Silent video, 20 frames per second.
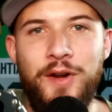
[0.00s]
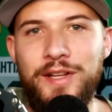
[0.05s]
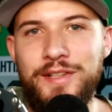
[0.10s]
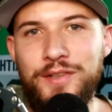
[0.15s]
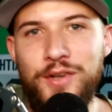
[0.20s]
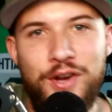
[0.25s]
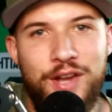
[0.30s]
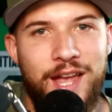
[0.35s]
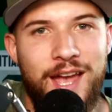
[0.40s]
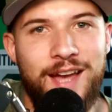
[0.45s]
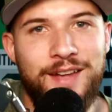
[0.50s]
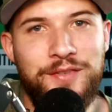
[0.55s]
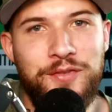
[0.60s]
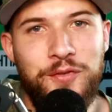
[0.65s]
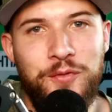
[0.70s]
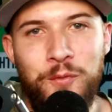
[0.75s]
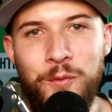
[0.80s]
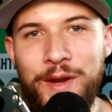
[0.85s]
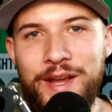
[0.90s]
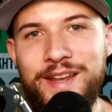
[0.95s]
For a look as
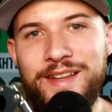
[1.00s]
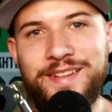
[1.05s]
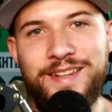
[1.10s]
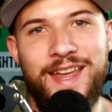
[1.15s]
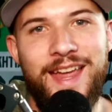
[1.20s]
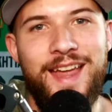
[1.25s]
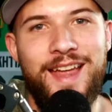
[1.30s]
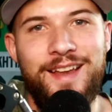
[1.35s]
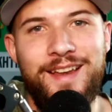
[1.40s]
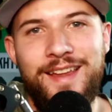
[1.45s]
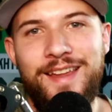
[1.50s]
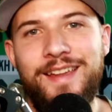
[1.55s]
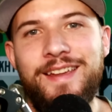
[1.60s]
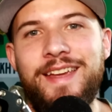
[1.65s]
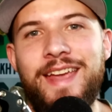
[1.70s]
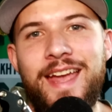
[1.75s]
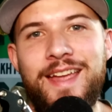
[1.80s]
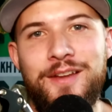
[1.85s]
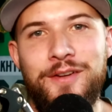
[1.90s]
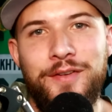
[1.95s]
sweet as candy,
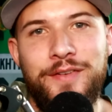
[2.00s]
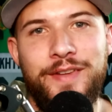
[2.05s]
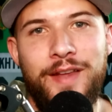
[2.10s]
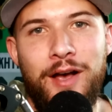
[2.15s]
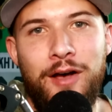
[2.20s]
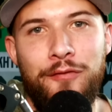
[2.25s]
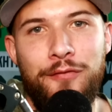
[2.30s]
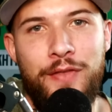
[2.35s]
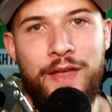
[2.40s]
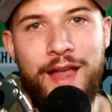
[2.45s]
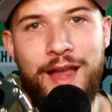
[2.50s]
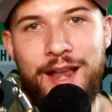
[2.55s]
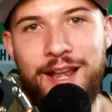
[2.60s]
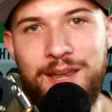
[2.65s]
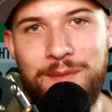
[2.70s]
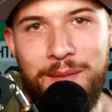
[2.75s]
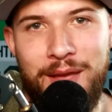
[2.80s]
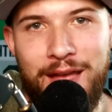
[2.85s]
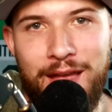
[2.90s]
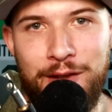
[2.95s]
get yourself the
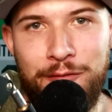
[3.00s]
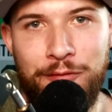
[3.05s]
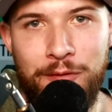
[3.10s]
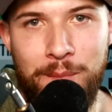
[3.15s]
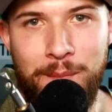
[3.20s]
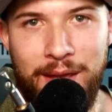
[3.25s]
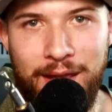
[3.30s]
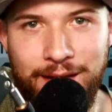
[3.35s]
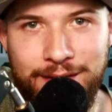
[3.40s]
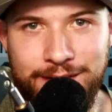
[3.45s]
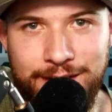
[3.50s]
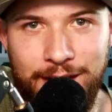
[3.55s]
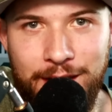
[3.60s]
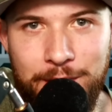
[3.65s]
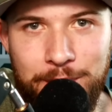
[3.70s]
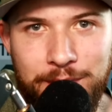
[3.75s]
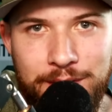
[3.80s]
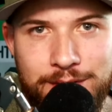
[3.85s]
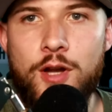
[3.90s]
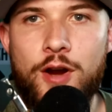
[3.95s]
handyman from Manscaped.